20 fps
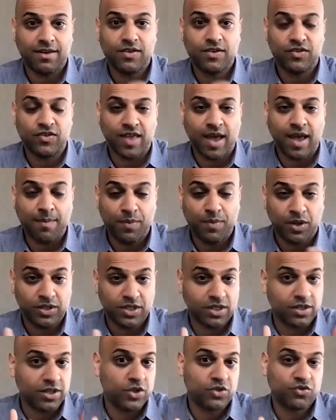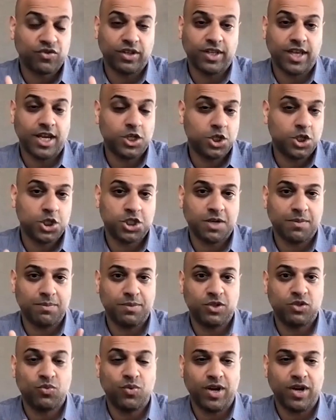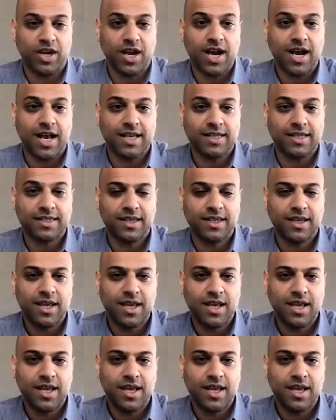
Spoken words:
So that built a close relationship between us.